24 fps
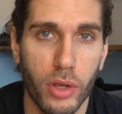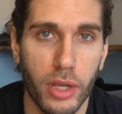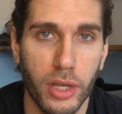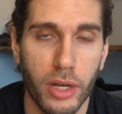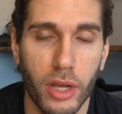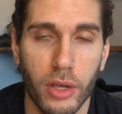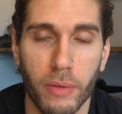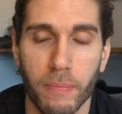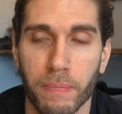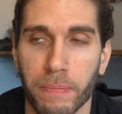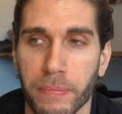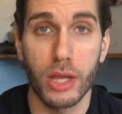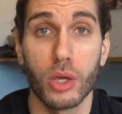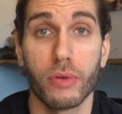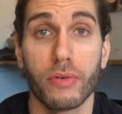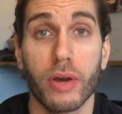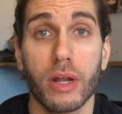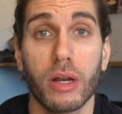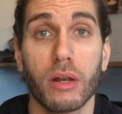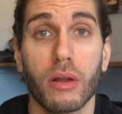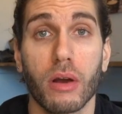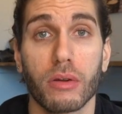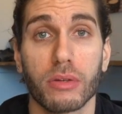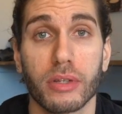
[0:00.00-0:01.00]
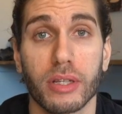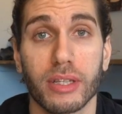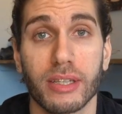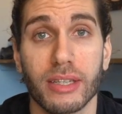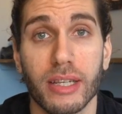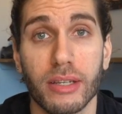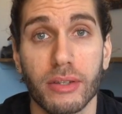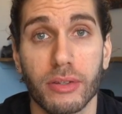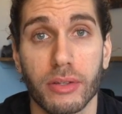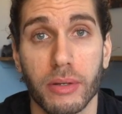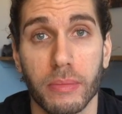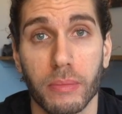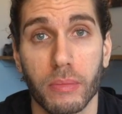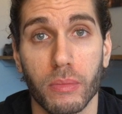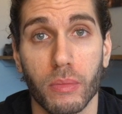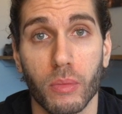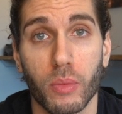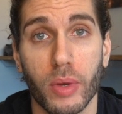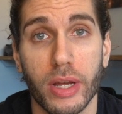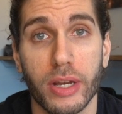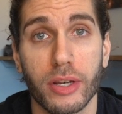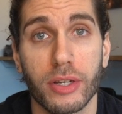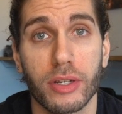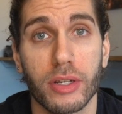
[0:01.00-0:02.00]
You know, you've unlocked the system
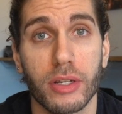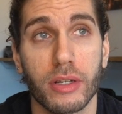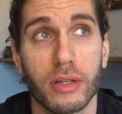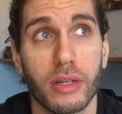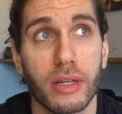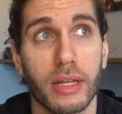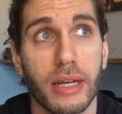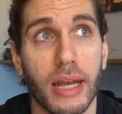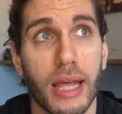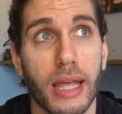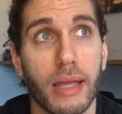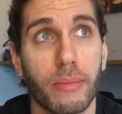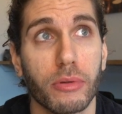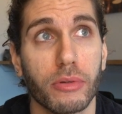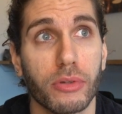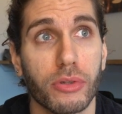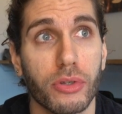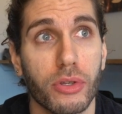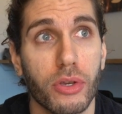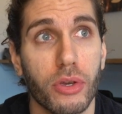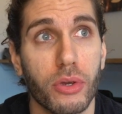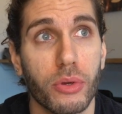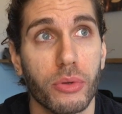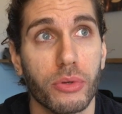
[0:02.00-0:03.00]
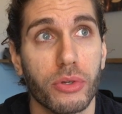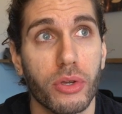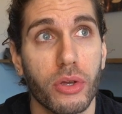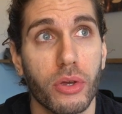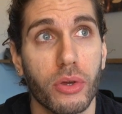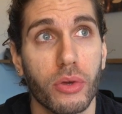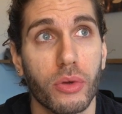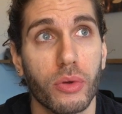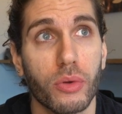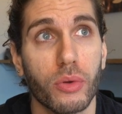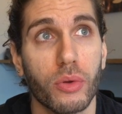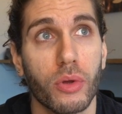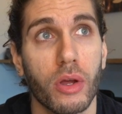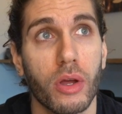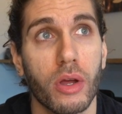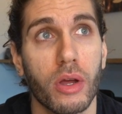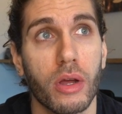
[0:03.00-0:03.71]
which enables you to